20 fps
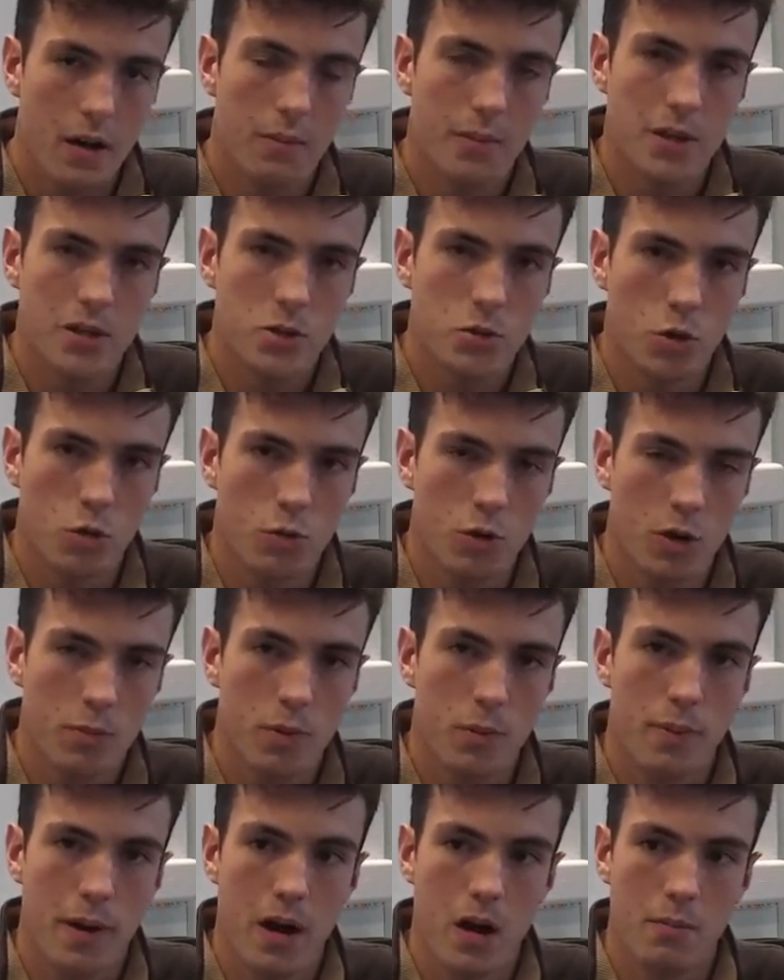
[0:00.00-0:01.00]
my school really
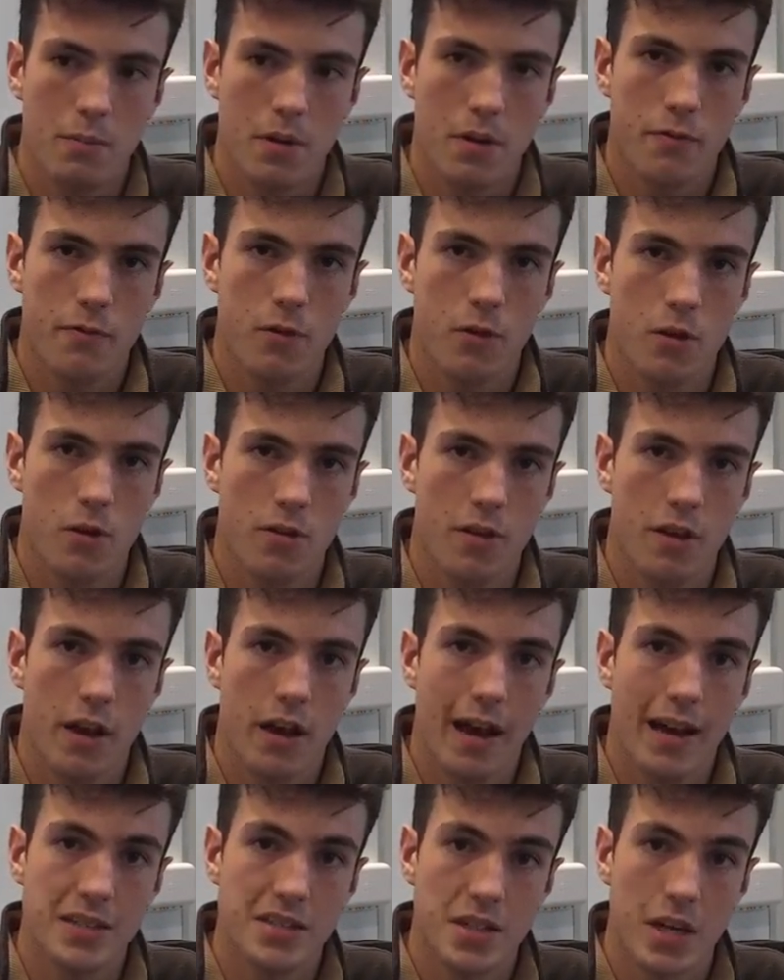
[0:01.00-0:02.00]
prepared me for the
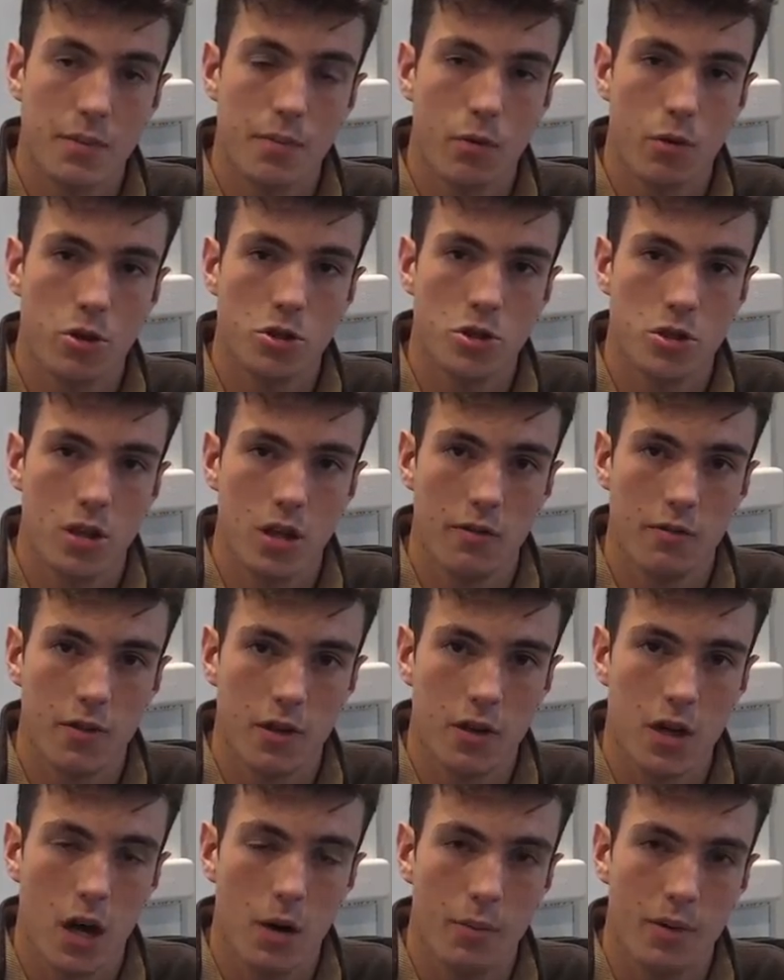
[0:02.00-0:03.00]
essay portion of the
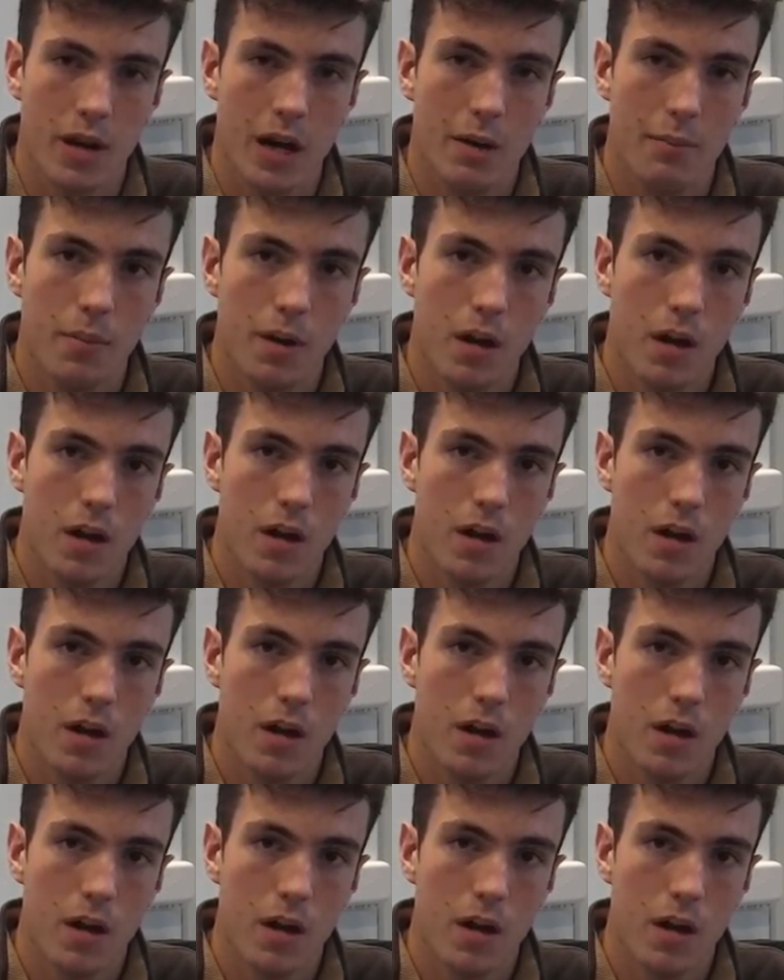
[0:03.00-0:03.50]
Common App